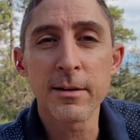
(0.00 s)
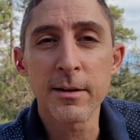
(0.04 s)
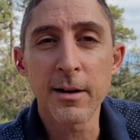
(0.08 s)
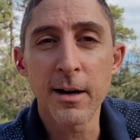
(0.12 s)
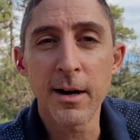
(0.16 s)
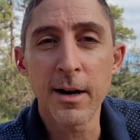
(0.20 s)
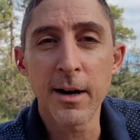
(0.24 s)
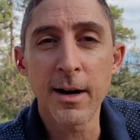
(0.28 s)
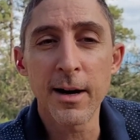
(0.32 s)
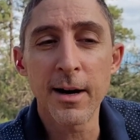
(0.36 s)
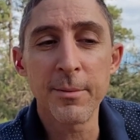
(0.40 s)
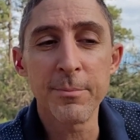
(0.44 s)

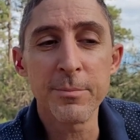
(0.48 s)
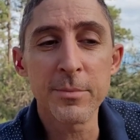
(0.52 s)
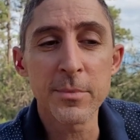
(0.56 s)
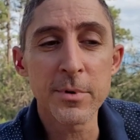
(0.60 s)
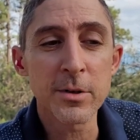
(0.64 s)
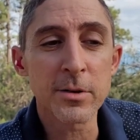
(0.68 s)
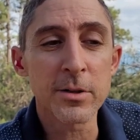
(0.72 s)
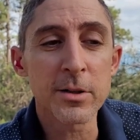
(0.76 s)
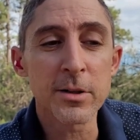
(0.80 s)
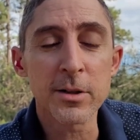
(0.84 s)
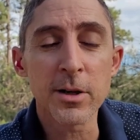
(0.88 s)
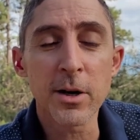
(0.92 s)
you
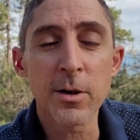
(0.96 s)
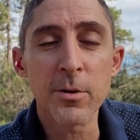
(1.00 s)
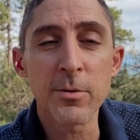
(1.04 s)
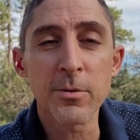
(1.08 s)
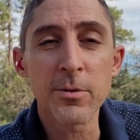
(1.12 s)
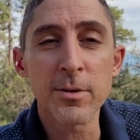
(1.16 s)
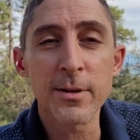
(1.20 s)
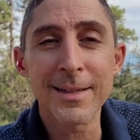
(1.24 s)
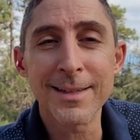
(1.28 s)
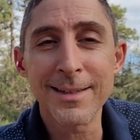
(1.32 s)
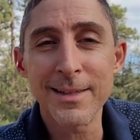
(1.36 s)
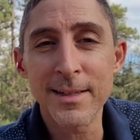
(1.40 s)
can go
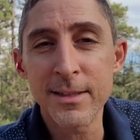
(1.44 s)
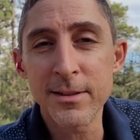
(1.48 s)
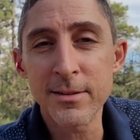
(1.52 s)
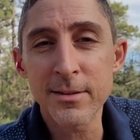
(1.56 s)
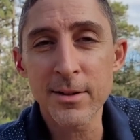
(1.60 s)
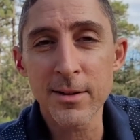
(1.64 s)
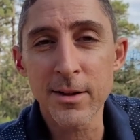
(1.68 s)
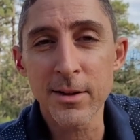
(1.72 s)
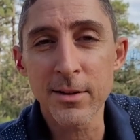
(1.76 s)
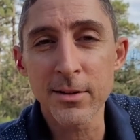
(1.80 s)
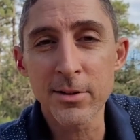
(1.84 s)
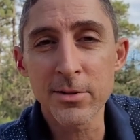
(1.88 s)
into
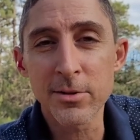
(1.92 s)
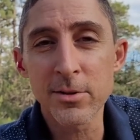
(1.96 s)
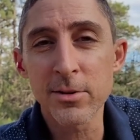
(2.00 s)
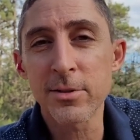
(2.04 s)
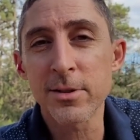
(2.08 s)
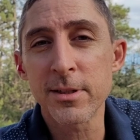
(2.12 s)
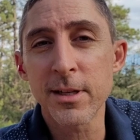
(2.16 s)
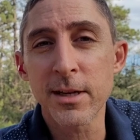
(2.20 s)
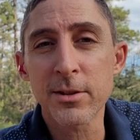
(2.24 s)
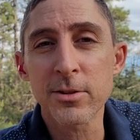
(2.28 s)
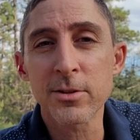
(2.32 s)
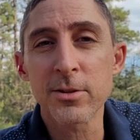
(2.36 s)
the learner
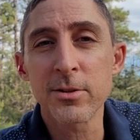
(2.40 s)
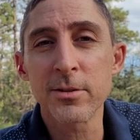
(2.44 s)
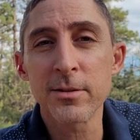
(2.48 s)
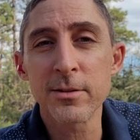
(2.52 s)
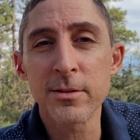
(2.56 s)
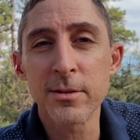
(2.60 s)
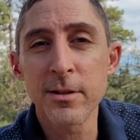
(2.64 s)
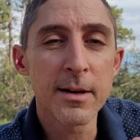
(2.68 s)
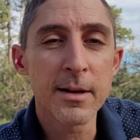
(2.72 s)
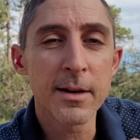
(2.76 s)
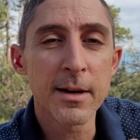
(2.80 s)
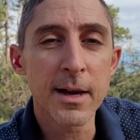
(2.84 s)

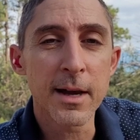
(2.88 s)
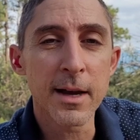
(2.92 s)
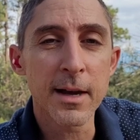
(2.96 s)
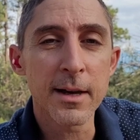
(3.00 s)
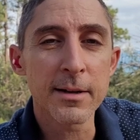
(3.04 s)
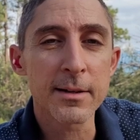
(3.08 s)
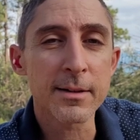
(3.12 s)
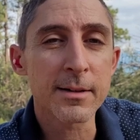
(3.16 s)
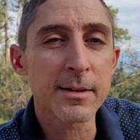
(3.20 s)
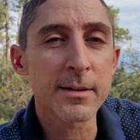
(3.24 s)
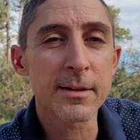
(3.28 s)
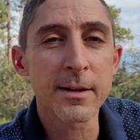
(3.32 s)
section
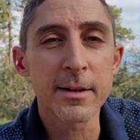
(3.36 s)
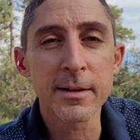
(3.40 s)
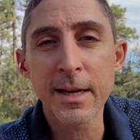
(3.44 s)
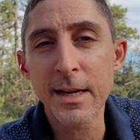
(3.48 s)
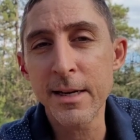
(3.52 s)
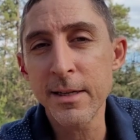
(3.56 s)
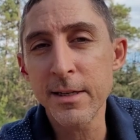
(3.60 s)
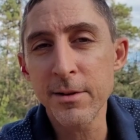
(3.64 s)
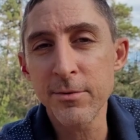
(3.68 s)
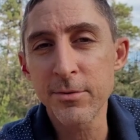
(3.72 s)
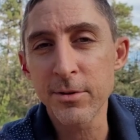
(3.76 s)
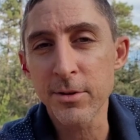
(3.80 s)
and click on
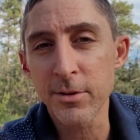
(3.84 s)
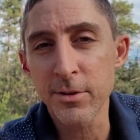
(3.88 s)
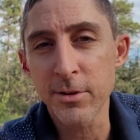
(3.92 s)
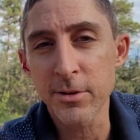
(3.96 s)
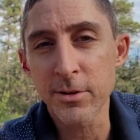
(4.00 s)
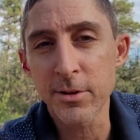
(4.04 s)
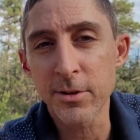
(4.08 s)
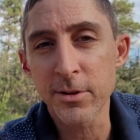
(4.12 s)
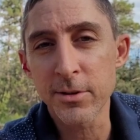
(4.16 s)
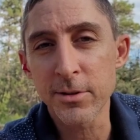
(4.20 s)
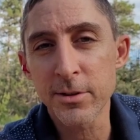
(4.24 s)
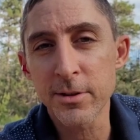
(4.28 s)
any of your
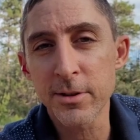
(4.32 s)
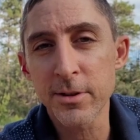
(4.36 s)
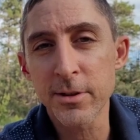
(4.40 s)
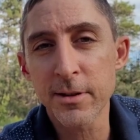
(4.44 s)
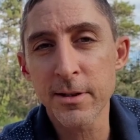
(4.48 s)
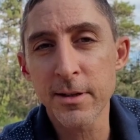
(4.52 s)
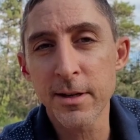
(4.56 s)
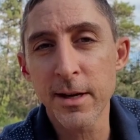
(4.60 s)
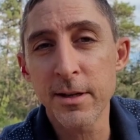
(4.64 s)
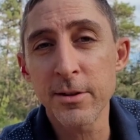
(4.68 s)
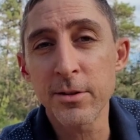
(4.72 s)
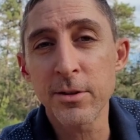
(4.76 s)
learners,
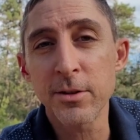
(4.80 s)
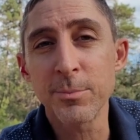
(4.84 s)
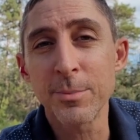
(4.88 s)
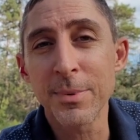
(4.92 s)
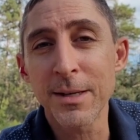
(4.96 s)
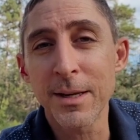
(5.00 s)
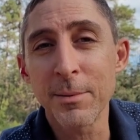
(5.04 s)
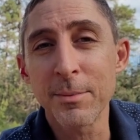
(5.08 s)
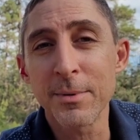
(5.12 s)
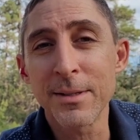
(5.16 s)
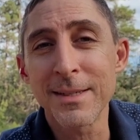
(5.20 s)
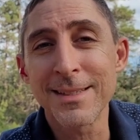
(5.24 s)
and you'll be
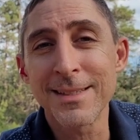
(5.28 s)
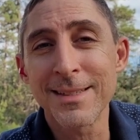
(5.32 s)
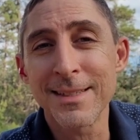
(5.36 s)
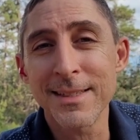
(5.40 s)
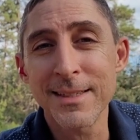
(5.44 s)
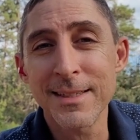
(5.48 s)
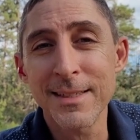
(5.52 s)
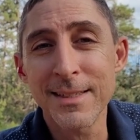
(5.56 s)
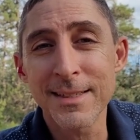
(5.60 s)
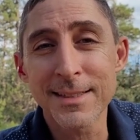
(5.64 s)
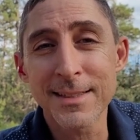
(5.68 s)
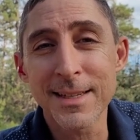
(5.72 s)
able to
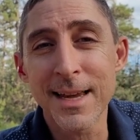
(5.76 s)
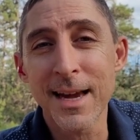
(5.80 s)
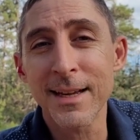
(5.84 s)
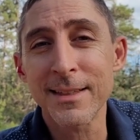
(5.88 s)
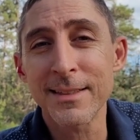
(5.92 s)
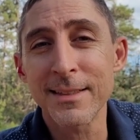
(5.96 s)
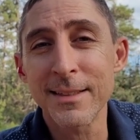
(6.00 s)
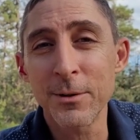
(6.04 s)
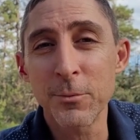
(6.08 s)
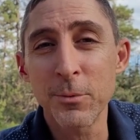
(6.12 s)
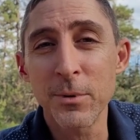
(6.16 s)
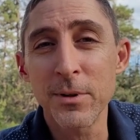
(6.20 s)
see
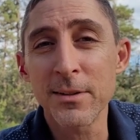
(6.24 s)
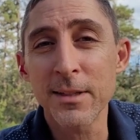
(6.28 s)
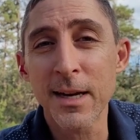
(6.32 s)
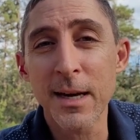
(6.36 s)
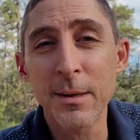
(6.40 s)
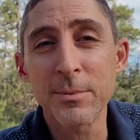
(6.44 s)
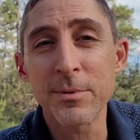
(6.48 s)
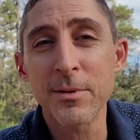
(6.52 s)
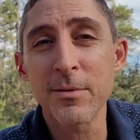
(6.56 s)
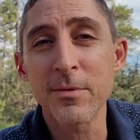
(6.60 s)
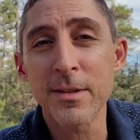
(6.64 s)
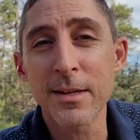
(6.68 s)
exactly what
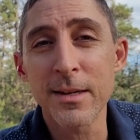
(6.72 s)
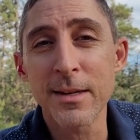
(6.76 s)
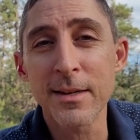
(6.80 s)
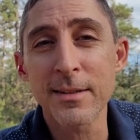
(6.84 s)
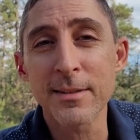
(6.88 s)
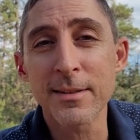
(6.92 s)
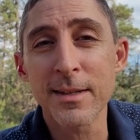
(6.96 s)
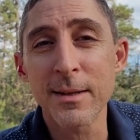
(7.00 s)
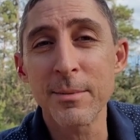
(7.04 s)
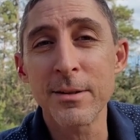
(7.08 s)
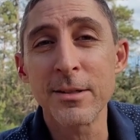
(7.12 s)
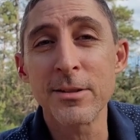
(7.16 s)
types of things
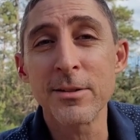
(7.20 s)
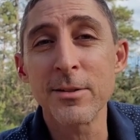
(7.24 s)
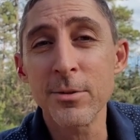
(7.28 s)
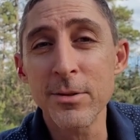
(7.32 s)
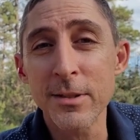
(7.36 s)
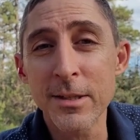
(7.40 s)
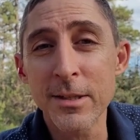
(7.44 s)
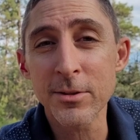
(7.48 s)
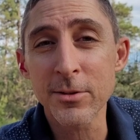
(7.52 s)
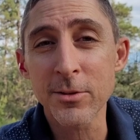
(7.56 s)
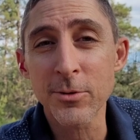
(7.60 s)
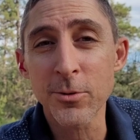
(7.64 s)
they've been doing
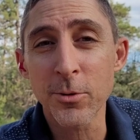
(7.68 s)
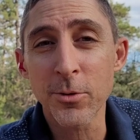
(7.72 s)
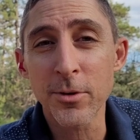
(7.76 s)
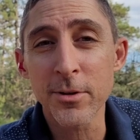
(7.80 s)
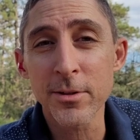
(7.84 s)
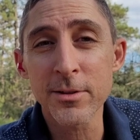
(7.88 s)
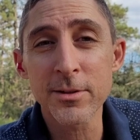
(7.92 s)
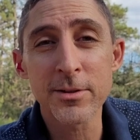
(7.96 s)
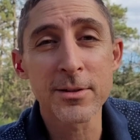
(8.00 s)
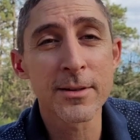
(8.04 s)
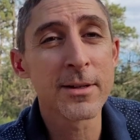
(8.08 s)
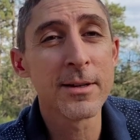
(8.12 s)

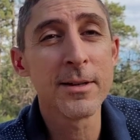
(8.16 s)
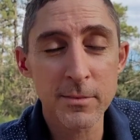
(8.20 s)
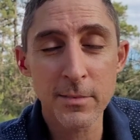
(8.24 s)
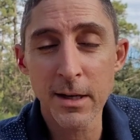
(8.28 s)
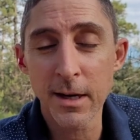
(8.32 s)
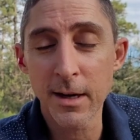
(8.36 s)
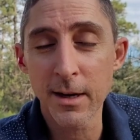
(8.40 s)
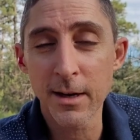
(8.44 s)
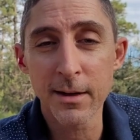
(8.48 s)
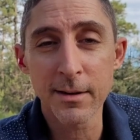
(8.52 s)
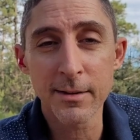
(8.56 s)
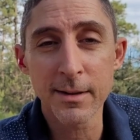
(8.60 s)
course,
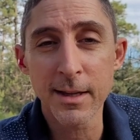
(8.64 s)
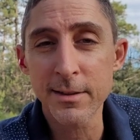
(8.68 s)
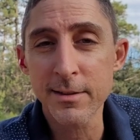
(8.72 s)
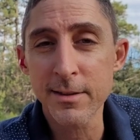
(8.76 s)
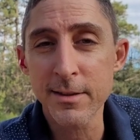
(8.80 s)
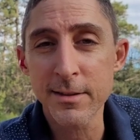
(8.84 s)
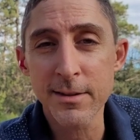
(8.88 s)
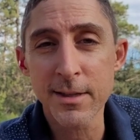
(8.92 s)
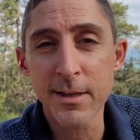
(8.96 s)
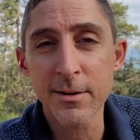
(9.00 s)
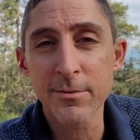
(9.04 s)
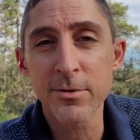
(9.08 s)

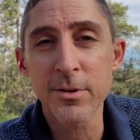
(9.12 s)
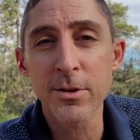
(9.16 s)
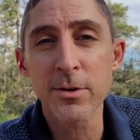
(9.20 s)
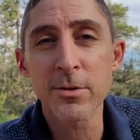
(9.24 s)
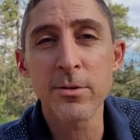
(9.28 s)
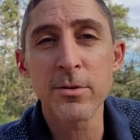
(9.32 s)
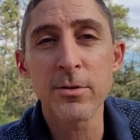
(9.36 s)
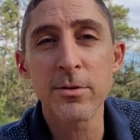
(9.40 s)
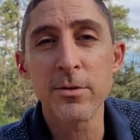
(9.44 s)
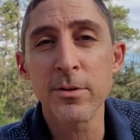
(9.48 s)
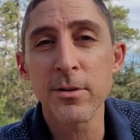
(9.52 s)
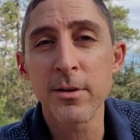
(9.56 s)
lessons they
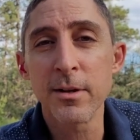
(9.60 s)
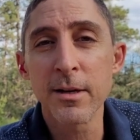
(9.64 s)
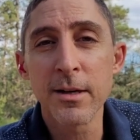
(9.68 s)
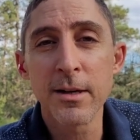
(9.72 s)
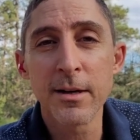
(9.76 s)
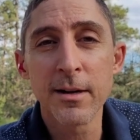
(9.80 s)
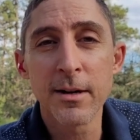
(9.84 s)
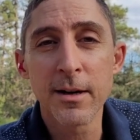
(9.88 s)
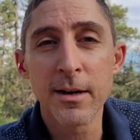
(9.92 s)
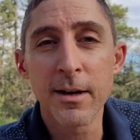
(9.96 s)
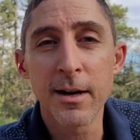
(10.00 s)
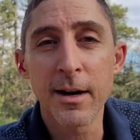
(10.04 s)
viewed
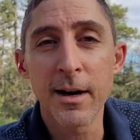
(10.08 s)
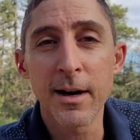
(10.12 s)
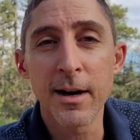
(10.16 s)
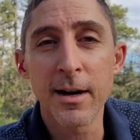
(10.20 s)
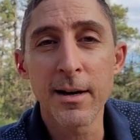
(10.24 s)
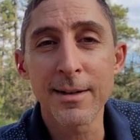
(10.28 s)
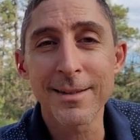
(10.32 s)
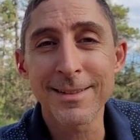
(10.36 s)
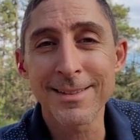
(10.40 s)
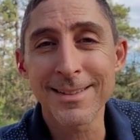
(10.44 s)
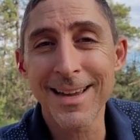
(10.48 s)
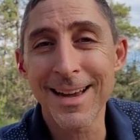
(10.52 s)

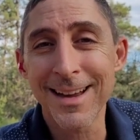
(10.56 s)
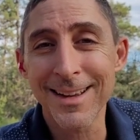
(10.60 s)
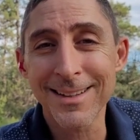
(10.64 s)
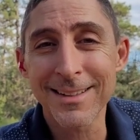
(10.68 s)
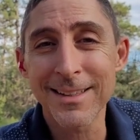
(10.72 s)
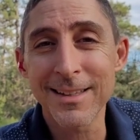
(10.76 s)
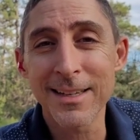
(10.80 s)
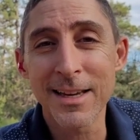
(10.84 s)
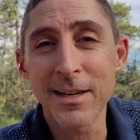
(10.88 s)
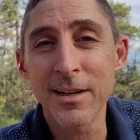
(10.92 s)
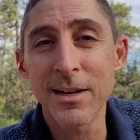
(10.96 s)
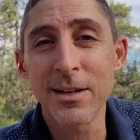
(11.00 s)

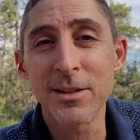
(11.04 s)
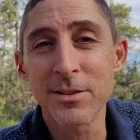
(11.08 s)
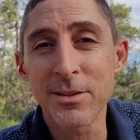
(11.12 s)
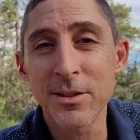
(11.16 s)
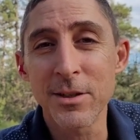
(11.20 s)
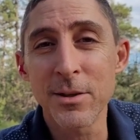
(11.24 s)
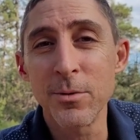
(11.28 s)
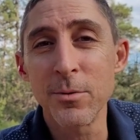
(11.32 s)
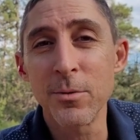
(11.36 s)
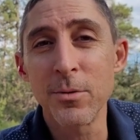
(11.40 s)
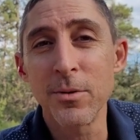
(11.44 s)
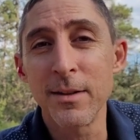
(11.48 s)
exactly, and
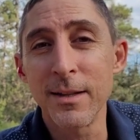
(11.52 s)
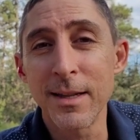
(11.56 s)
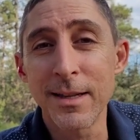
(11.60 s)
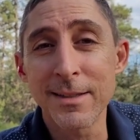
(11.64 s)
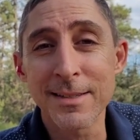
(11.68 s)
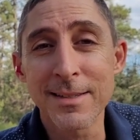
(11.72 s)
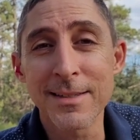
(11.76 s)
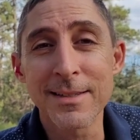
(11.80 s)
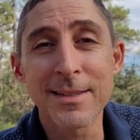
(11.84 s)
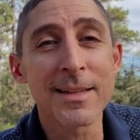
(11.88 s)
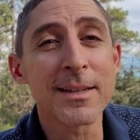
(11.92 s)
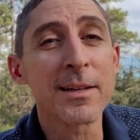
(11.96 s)
also
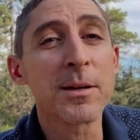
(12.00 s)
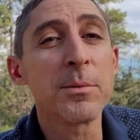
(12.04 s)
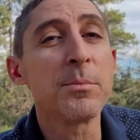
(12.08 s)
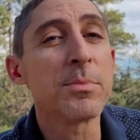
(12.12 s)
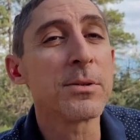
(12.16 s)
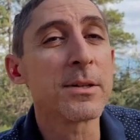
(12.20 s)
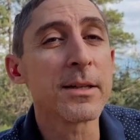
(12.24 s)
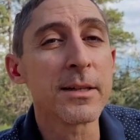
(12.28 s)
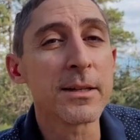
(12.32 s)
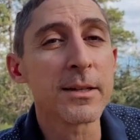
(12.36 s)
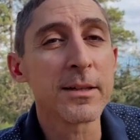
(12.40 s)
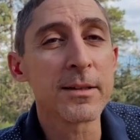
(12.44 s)
lessons they
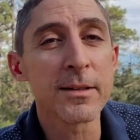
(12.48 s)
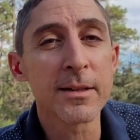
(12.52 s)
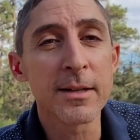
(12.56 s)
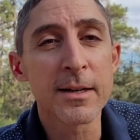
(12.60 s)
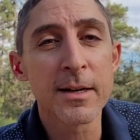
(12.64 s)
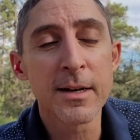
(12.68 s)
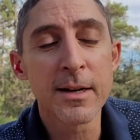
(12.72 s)
completed.